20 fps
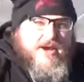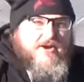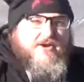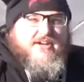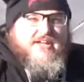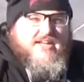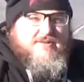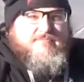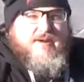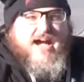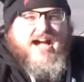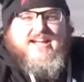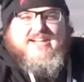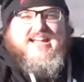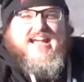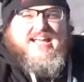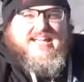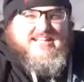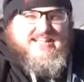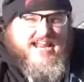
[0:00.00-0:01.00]
Bearing in mind,
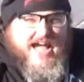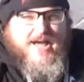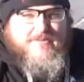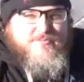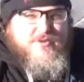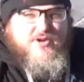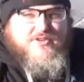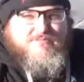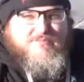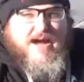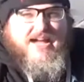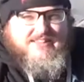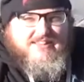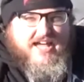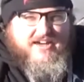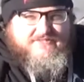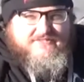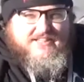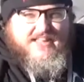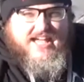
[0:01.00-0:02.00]
I cannot move my
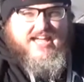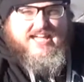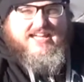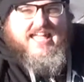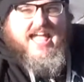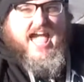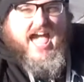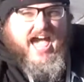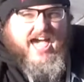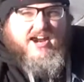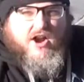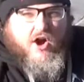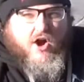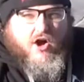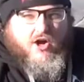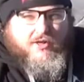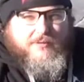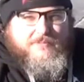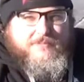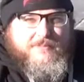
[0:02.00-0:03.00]
left leg at all.
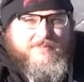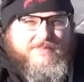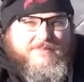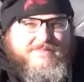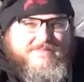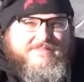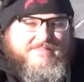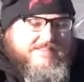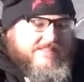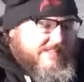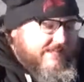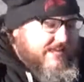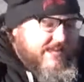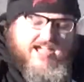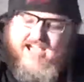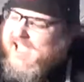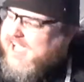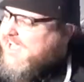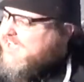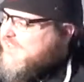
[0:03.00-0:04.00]

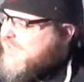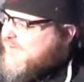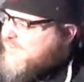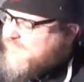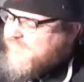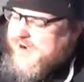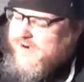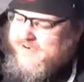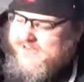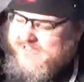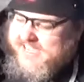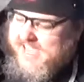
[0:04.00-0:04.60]
I then very